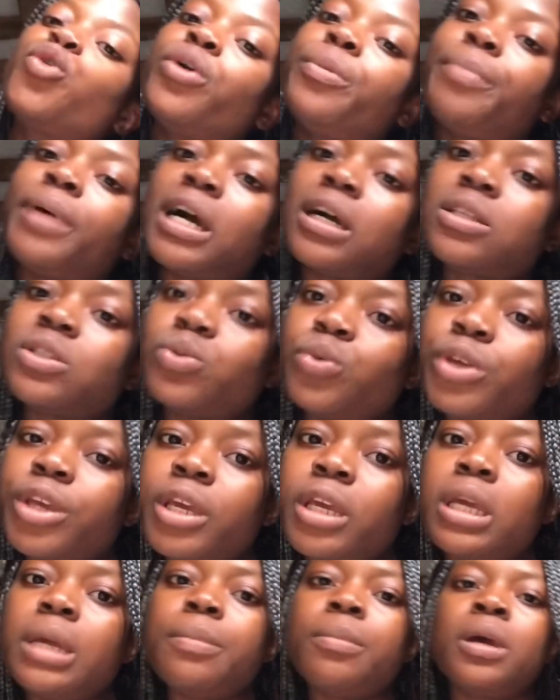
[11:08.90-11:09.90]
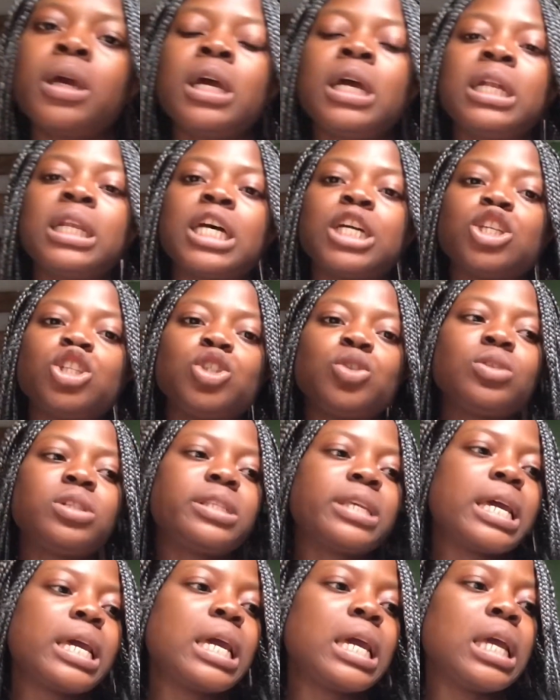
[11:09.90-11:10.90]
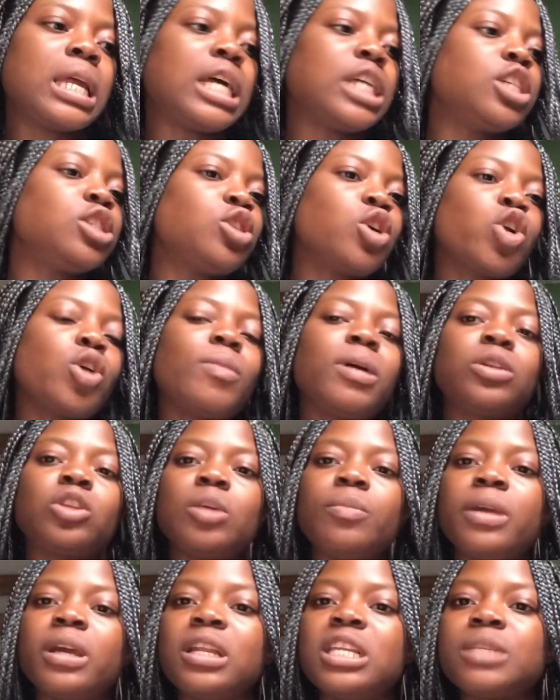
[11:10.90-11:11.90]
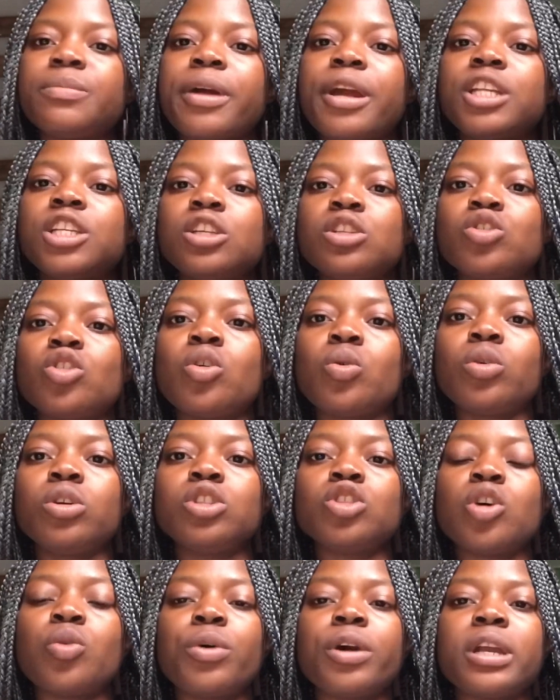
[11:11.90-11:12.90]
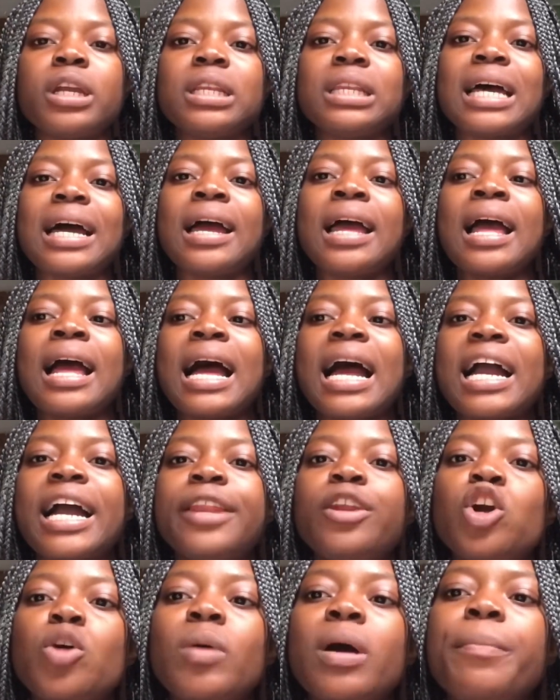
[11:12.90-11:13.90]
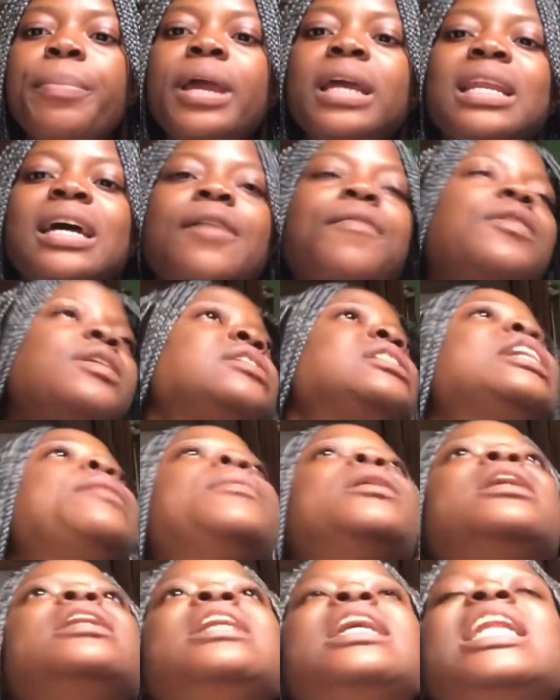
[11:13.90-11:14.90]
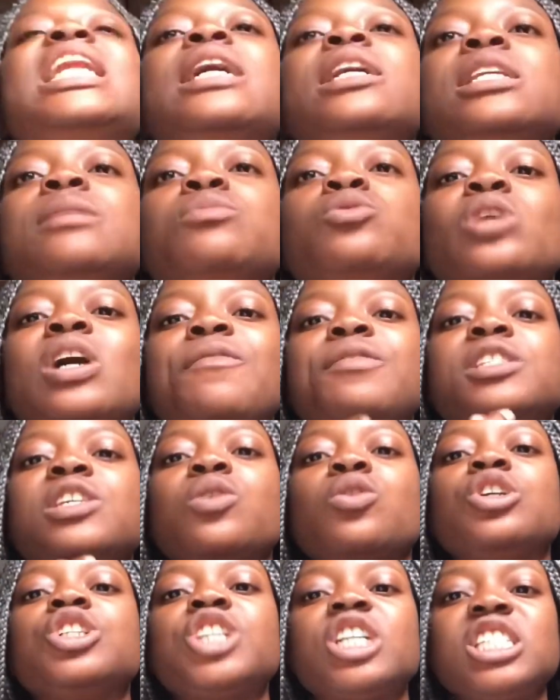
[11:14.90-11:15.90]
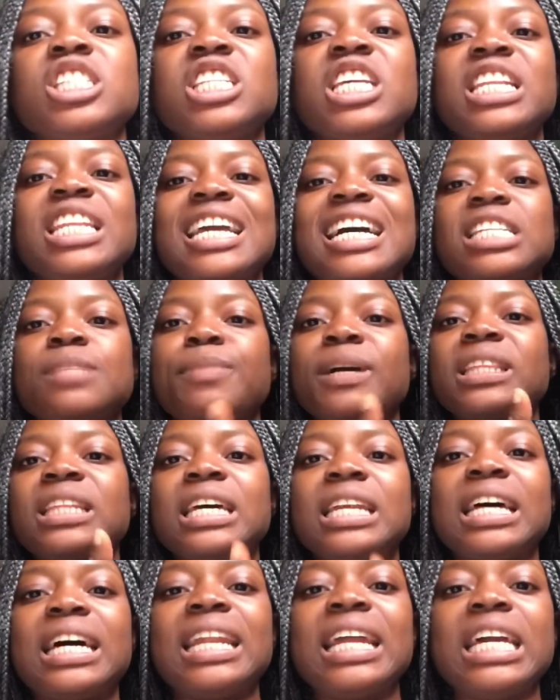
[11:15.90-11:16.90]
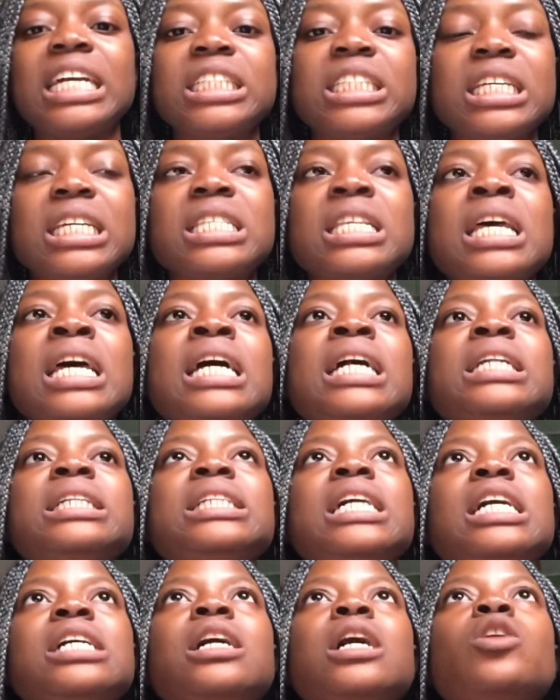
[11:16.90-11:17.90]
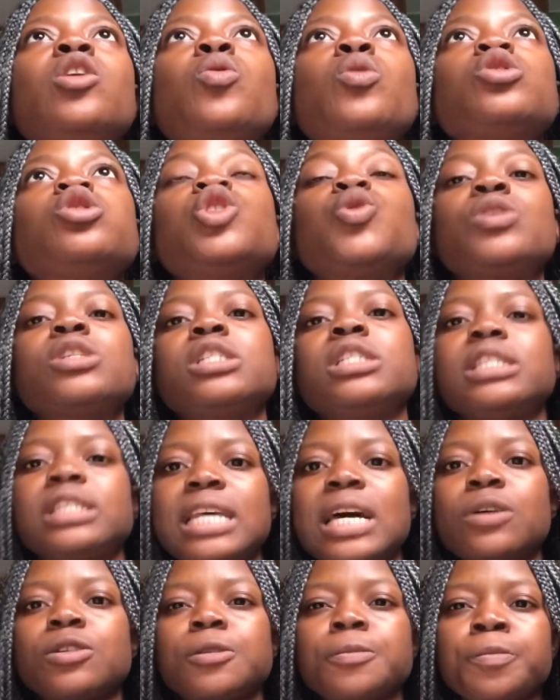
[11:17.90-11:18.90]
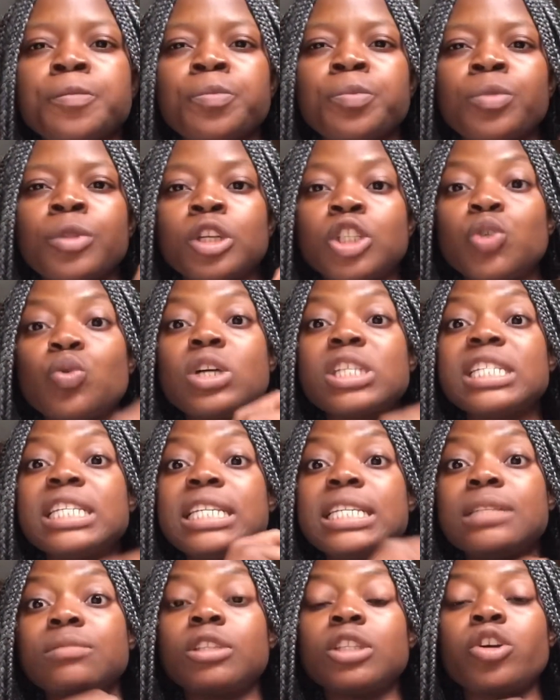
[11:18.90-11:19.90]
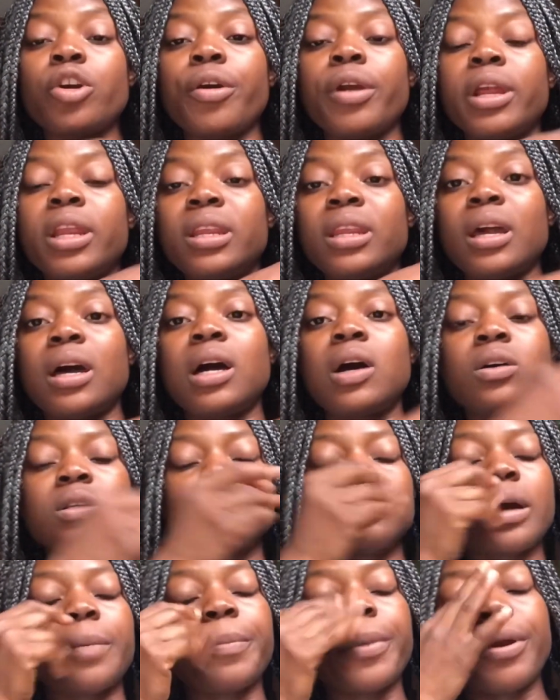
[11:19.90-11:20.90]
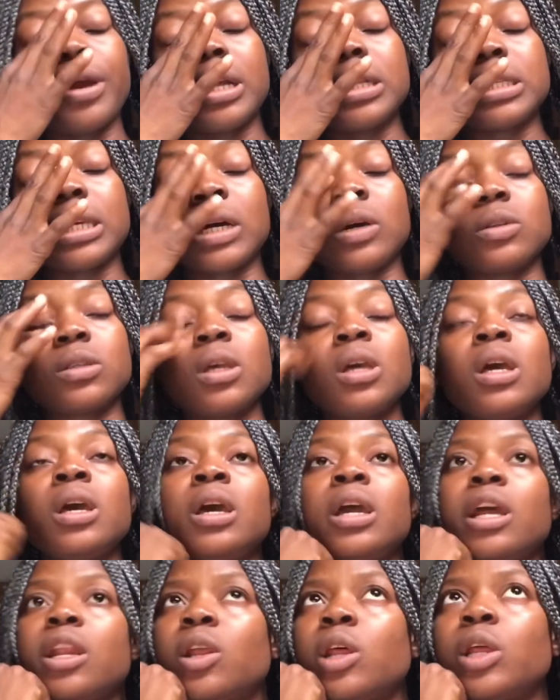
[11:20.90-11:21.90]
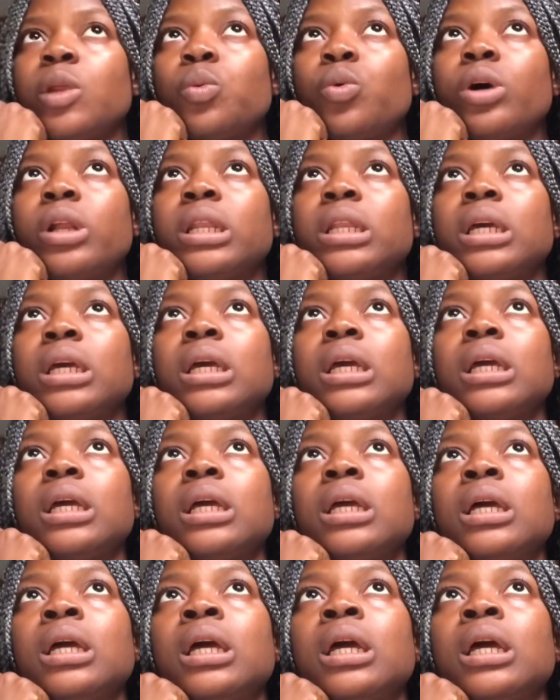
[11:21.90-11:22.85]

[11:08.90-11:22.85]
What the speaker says: going back to him, that she should stay, that she's not going back to him again. This marriage is not working. That how can he come and beg that first time, and then they allowed him to have a second chance, and then he has battered her like this that cannot work. So she was in his house. She was in their house, in her parents' house. And then one day